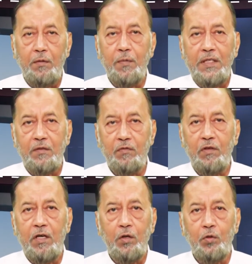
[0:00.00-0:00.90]
but
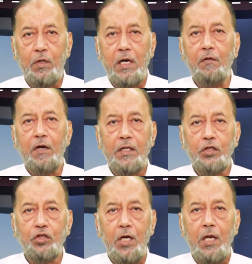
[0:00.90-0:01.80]
we are going to cover,
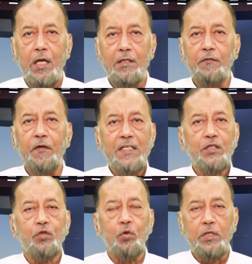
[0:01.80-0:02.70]
inshallah, the
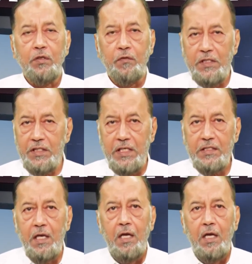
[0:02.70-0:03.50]
first 20 verses.